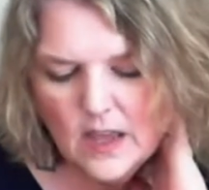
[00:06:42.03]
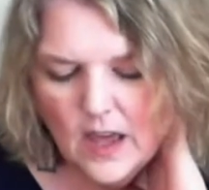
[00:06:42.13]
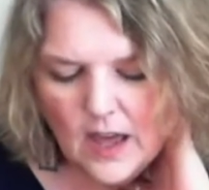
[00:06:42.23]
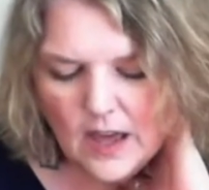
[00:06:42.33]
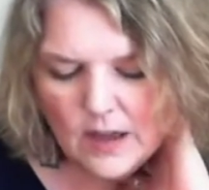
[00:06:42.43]

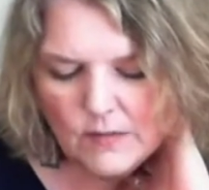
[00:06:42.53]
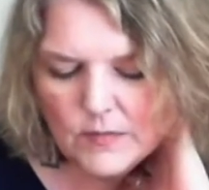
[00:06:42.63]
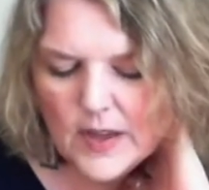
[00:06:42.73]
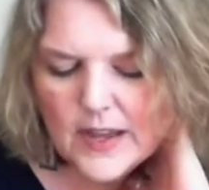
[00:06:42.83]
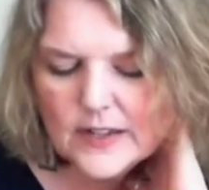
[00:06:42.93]

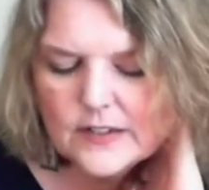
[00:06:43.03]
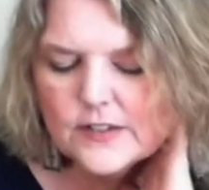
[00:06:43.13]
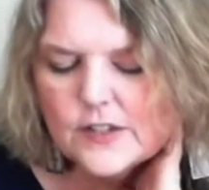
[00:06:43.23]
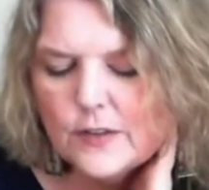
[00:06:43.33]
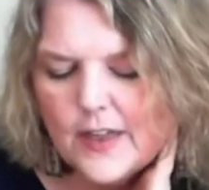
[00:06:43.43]
And
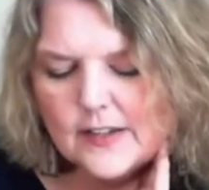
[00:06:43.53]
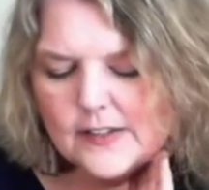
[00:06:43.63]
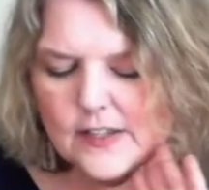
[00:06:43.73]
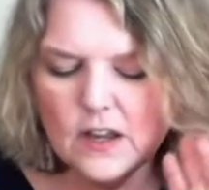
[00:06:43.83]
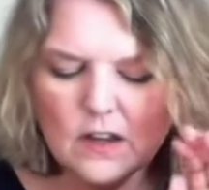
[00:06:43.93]
so that
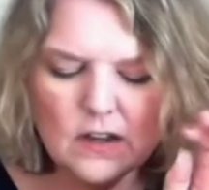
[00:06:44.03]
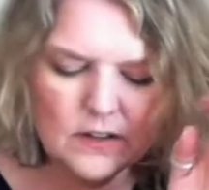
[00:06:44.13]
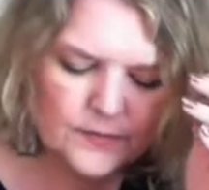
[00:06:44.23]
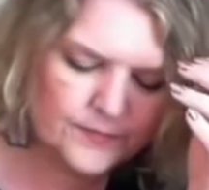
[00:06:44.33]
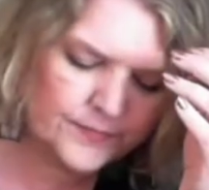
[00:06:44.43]

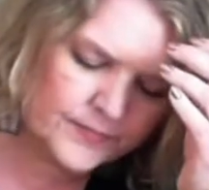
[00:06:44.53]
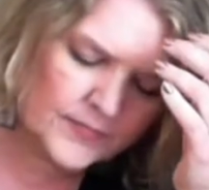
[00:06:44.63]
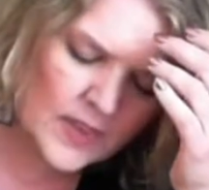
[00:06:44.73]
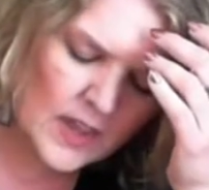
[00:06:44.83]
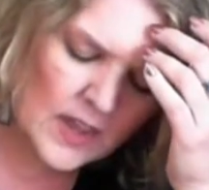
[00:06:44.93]
song
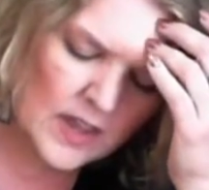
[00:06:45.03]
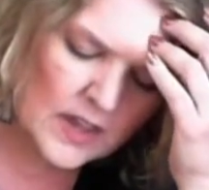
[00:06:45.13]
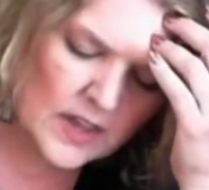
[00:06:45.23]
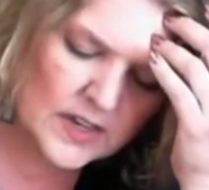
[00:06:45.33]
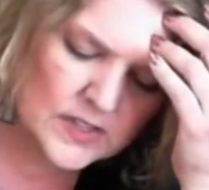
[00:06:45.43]

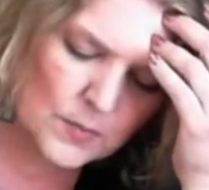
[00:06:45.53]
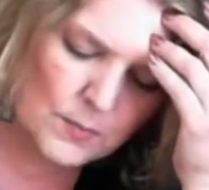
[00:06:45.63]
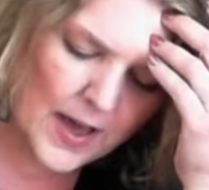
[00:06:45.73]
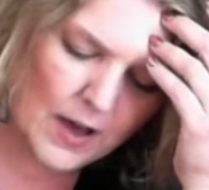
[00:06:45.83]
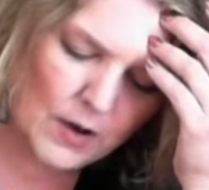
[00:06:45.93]
is
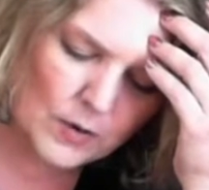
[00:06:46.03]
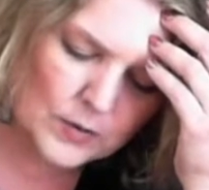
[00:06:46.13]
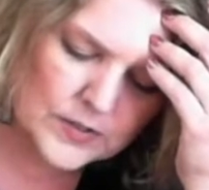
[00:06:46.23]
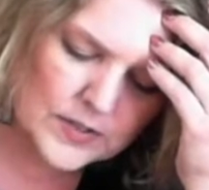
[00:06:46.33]
about